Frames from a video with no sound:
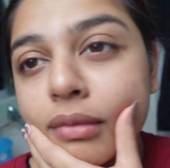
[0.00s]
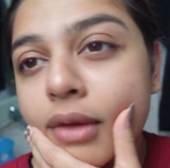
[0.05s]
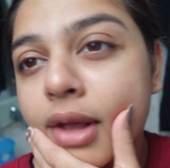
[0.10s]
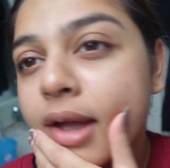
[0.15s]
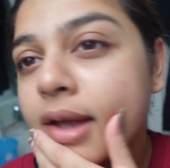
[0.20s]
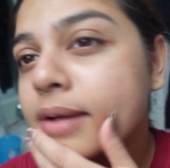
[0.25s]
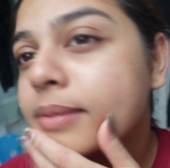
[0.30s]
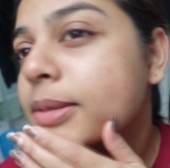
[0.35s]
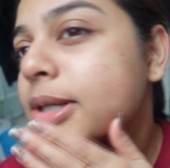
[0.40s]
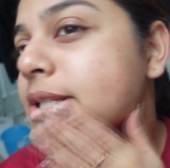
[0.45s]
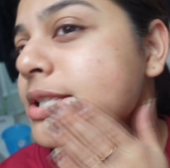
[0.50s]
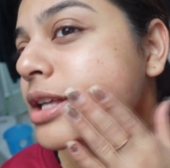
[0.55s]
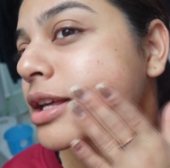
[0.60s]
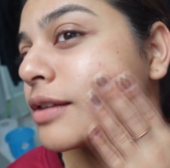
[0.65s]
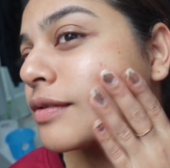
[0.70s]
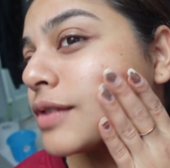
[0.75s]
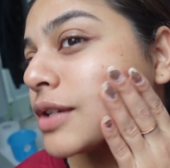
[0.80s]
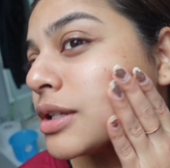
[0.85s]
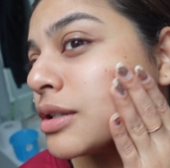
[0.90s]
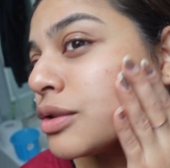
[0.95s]
and my
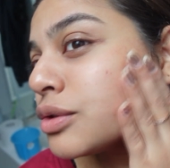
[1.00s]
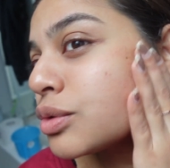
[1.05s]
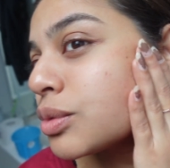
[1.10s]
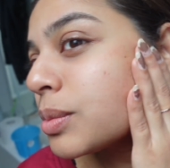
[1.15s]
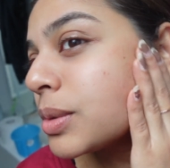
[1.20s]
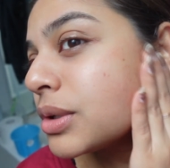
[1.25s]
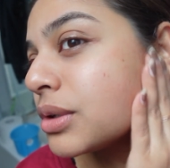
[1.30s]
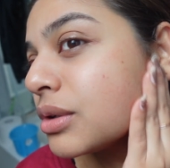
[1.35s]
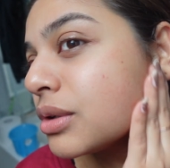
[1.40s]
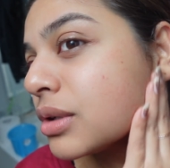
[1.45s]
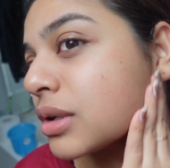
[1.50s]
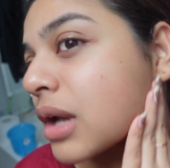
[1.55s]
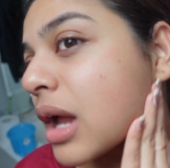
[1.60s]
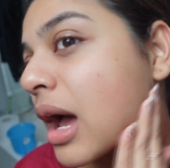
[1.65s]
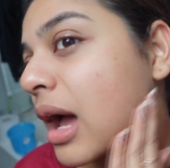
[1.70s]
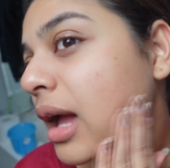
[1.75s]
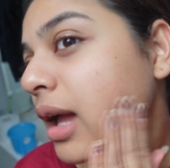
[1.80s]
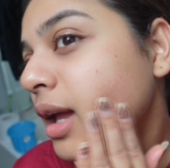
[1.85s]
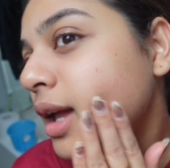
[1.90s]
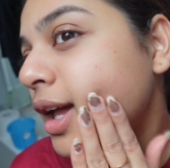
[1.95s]
skin feels super
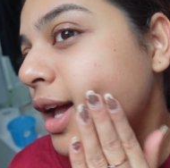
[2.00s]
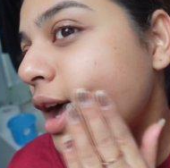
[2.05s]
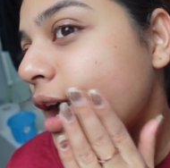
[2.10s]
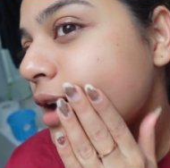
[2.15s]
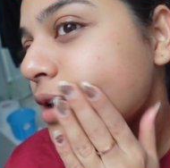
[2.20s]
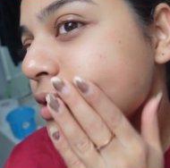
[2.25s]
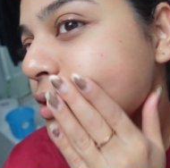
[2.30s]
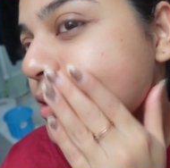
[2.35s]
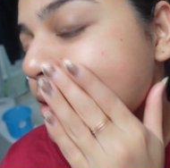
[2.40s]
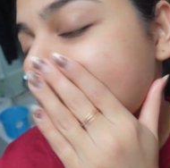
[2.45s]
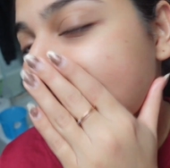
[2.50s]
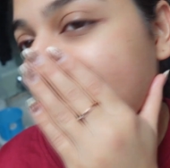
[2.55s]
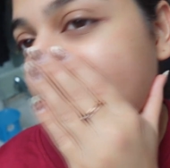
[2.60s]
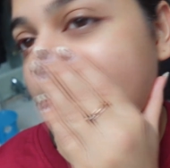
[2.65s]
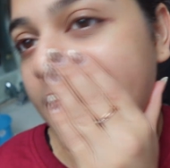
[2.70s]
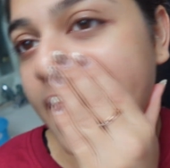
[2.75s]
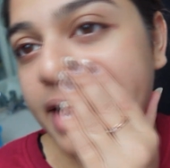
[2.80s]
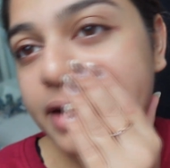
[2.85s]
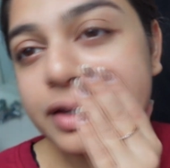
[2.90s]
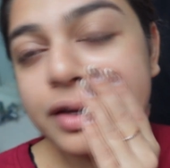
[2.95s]
dry,
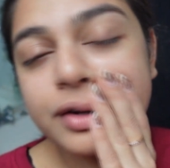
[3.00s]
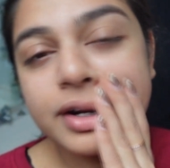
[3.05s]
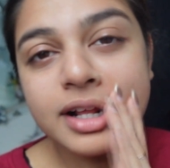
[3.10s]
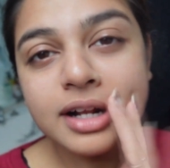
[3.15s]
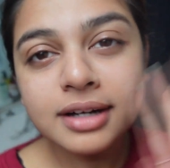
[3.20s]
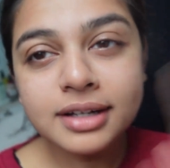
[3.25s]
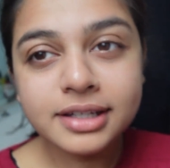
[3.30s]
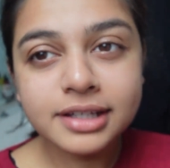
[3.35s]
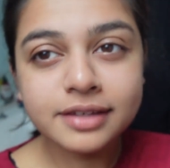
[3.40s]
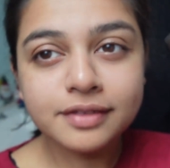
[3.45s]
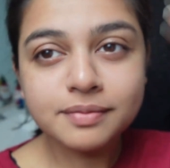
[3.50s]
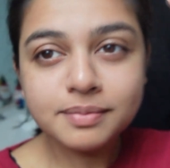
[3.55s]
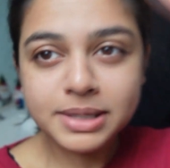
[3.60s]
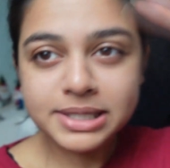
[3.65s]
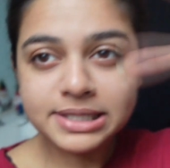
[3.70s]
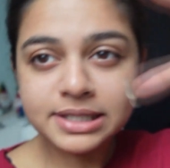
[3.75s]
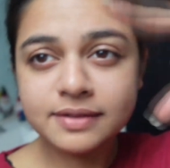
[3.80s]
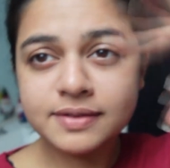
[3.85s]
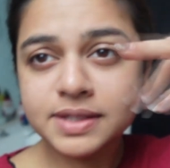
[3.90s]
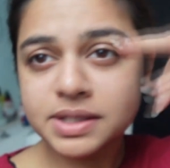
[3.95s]
so I thought I'll give
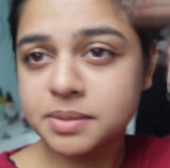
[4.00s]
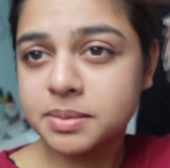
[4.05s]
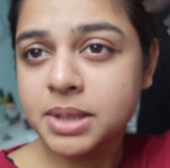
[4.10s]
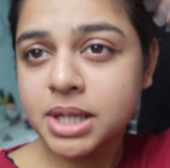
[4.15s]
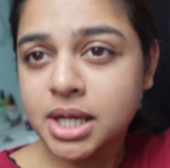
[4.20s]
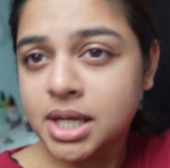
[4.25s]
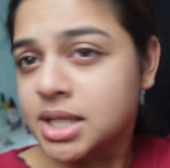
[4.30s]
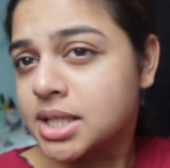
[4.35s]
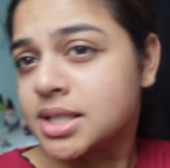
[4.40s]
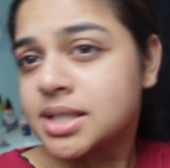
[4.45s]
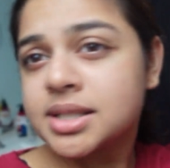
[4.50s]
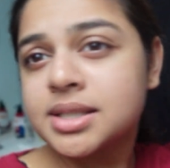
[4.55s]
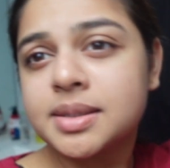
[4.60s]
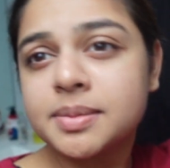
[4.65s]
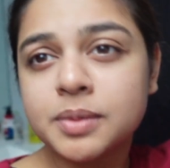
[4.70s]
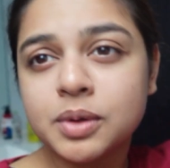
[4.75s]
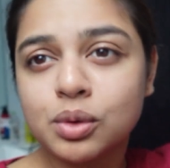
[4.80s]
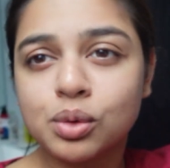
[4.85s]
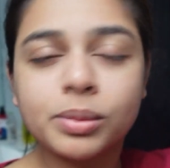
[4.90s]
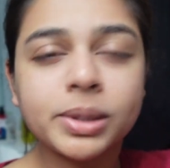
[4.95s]
myself some
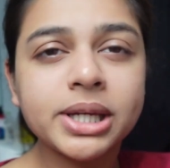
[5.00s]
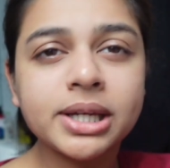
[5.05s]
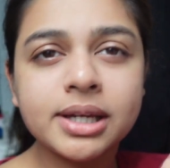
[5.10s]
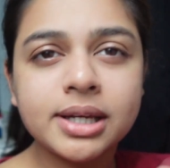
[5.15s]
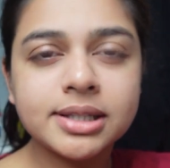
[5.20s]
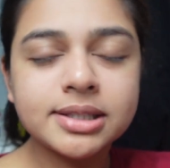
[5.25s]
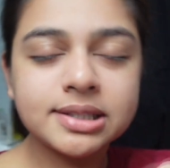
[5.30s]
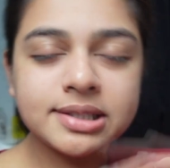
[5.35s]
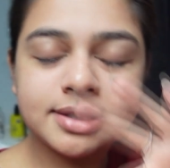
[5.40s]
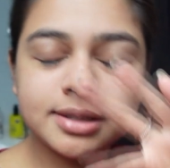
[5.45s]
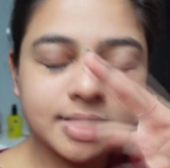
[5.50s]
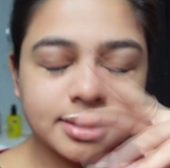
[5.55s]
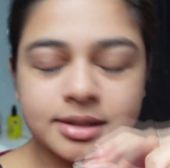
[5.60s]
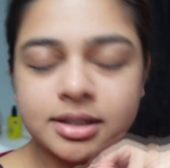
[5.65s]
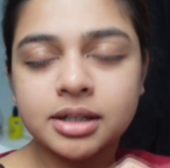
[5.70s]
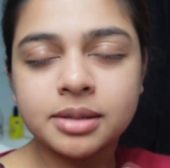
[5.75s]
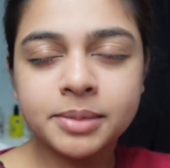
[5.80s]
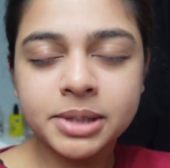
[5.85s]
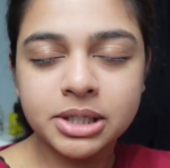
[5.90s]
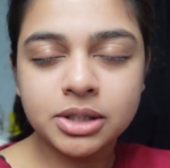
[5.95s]
some grooming. It's it's
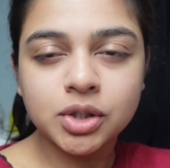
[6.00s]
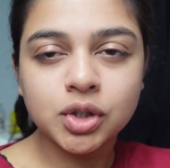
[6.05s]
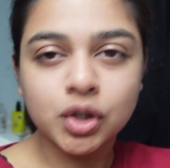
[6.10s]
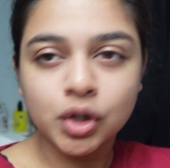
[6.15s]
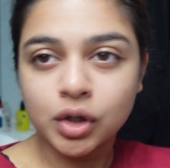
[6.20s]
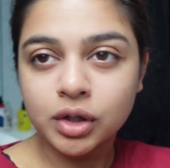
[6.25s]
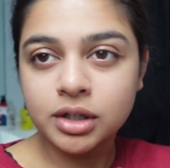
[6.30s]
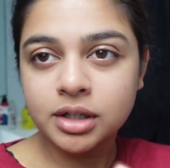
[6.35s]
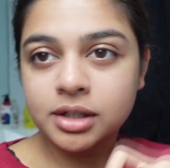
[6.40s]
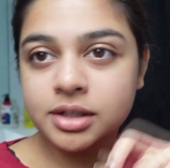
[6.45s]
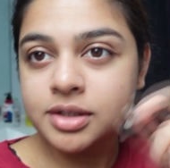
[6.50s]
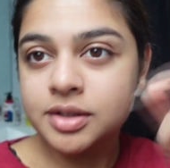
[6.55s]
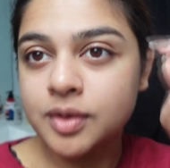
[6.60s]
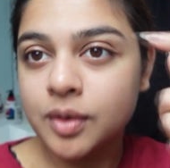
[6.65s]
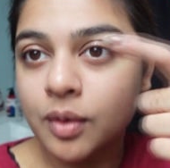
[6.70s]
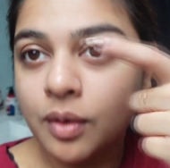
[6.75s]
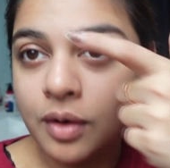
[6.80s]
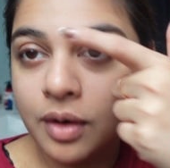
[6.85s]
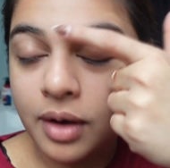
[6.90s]
gonna be quick, so